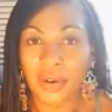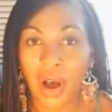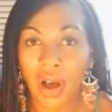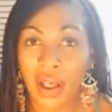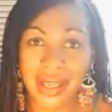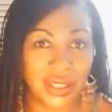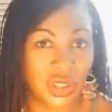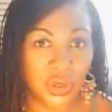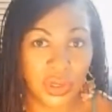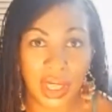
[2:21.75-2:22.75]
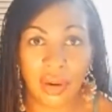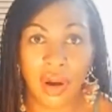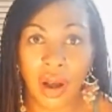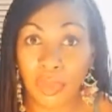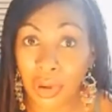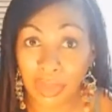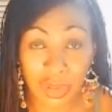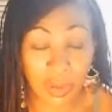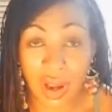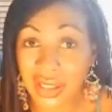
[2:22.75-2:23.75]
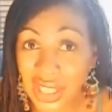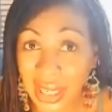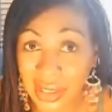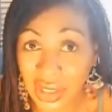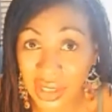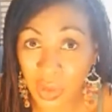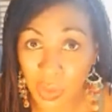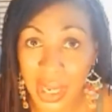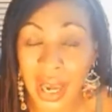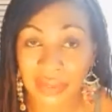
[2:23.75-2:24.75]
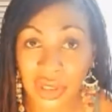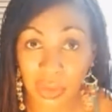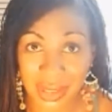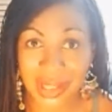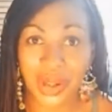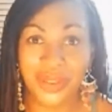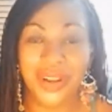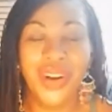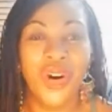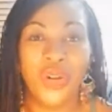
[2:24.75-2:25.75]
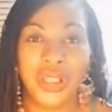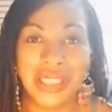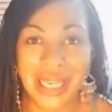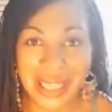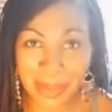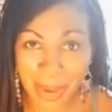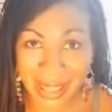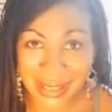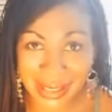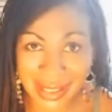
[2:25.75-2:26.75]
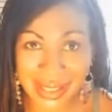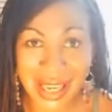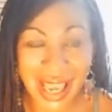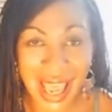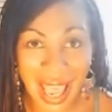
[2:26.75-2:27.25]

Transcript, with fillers: There are issues, there are problems, there are challenges that we have to resolve on a daily basis.